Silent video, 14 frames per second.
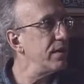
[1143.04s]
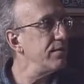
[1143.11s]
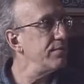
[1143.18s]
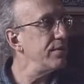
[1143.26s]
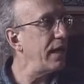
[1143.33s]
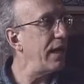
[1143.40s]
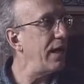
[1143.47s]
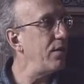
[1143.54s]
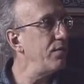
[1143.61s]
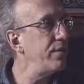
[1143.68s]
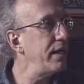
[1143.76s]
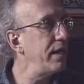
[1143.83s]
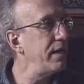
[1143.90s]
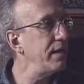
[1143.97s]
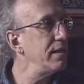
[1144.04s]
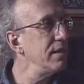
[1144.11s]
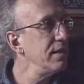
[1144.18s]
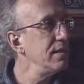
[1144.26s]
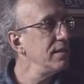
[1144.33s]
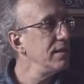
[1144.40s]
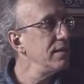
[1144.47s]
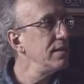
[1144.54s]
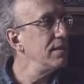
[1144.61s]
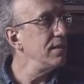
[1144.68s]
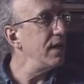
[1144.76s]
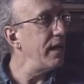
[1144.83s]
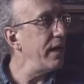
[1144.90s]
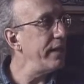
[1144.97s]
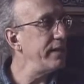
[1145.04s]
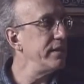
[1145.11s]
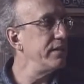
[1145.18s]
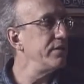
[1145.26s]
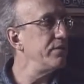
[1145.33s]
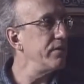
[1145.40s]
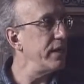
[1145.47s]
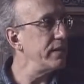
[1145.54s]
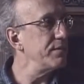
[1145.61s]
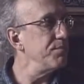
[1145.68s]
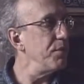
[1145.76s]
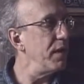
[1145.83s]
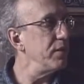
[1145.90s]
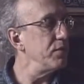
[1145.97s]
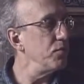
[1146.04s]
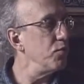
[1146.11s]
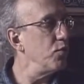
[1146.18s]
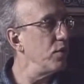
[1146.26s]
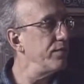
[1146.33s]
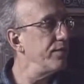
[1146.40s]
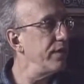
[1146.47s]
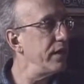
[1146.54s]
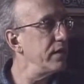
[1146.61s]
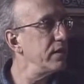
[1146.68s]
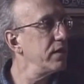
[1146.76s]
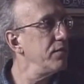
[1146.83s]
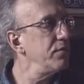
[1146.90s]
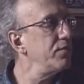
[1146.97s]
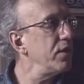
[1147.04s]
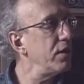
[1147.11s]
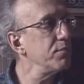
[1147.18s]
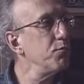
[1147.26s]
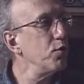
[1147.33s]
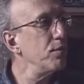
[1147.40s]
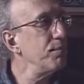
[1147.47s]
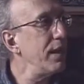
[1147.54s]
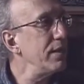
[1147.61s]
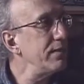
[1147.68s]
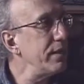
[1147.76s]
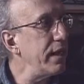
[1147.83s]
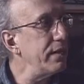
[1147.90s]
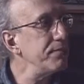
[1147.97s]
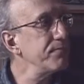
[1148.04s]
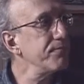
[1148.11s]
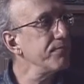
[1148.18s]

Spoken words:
of how they guide and direct modern warfare. Can you talk more about that?